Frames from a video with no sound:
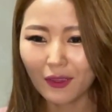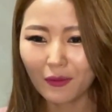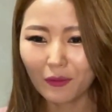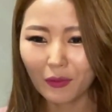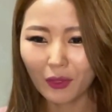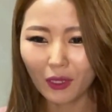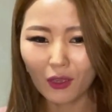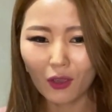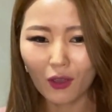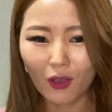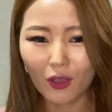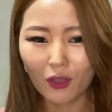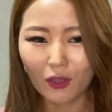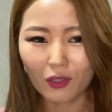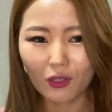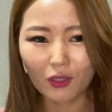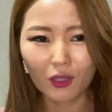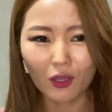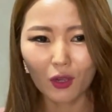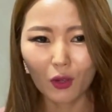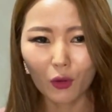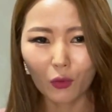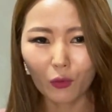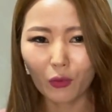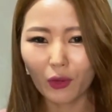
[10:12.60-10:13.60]

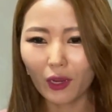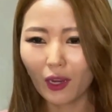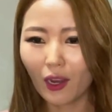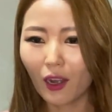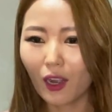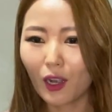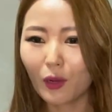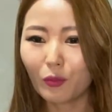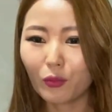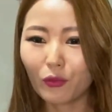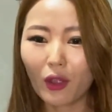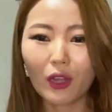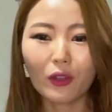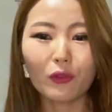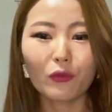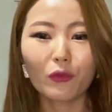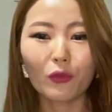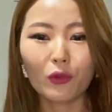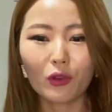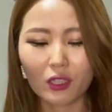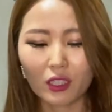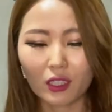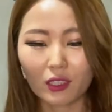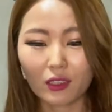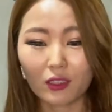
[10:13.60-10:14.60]
because we are
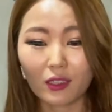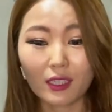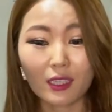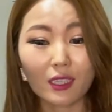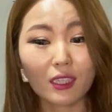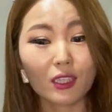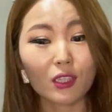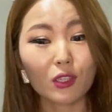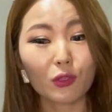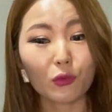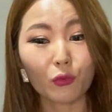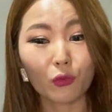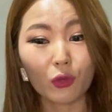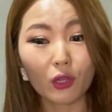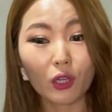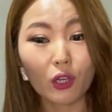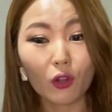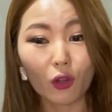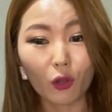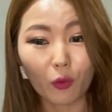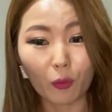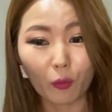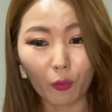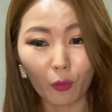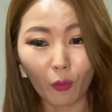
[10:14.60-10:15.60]
brainwashed since we
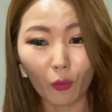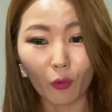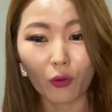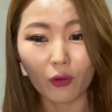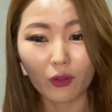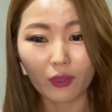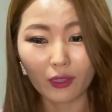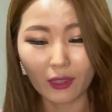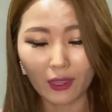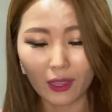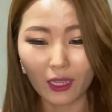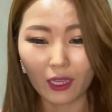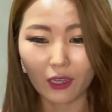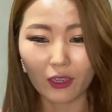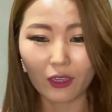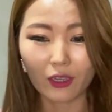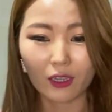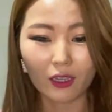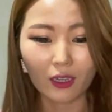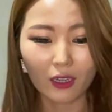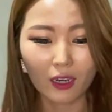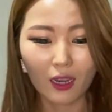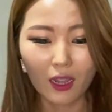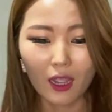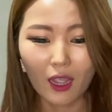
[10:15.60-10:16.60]
were born there.